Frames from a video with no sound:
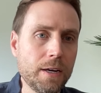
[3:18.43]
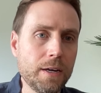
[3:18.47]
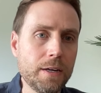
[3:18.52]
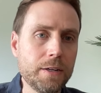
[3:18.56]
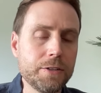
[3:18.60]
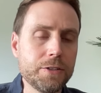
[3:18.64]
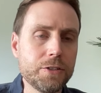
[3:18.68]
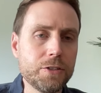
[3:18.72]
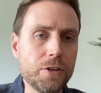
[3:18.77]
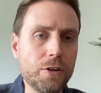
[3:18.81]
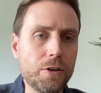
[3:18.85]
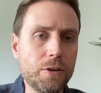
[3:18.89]

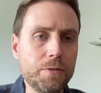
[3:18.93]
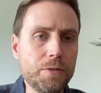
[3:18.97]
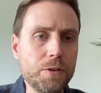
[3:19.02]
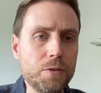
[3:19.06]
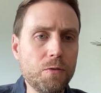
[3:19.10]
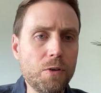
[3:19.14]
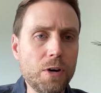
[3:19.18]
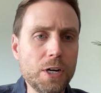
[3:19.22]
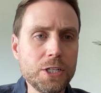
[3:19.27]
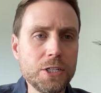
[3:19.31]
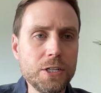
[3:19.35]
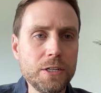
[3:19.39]
So if you've
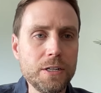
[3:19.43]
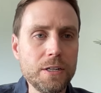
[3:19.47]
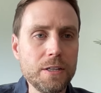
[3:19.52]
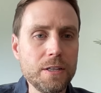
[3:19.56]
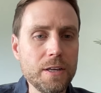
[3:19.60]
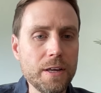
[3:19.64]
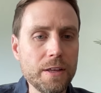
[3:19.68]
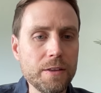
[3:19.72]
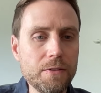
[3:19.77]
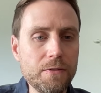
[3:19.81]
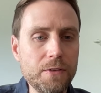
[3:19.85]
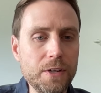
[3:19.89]
watched any of the
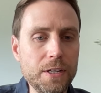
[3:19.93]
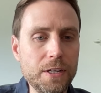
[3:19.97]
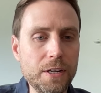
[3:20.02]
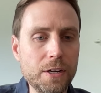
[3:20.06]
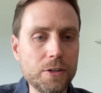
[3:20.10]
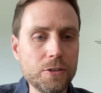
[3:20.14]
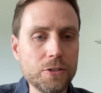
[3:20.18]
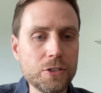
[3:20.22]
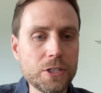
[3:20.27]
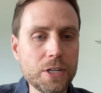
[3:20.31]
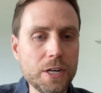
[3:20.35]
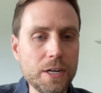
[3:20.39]
other
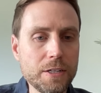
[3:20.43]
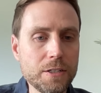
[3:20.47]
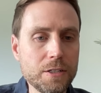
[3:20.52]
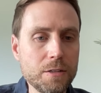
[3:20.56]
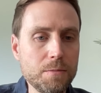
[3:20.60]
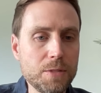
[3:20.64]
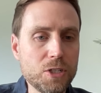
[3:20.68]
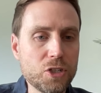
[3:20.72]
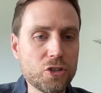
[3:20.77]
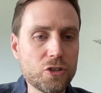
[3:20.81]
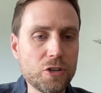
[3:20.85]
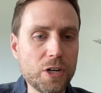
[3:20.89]
videos, custom
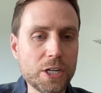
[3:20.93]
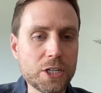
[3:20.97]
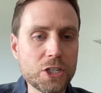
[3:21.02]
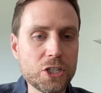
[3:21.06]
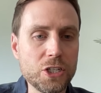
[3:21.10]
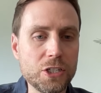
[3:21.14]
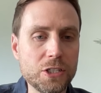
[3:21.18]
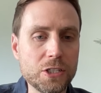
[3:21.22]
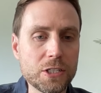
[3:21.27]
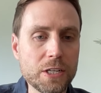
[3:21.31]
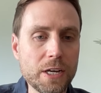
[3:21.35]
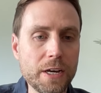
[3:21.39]

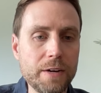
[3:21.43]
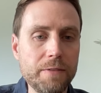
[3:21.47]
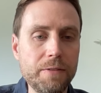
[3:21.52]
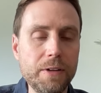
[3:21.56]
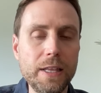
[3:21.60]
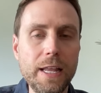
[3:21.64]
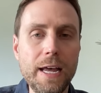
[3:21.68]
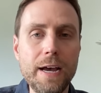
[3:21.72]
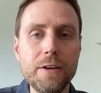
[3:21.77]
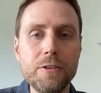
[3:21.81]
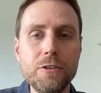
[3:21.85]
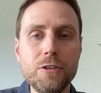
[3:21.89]
instructions kind of
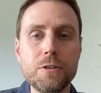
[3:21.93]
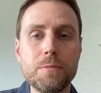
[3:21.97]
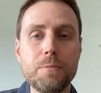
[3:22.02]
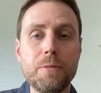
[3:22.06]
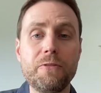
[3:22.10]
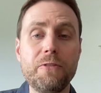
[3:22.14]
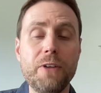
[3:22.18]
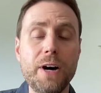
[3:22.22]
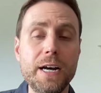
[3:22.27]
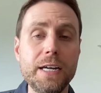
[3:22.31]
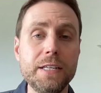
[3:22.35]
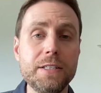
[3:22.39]
allow you to
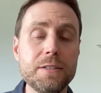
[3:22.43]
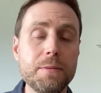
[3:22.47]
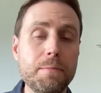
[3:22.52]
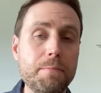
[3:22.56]
provide some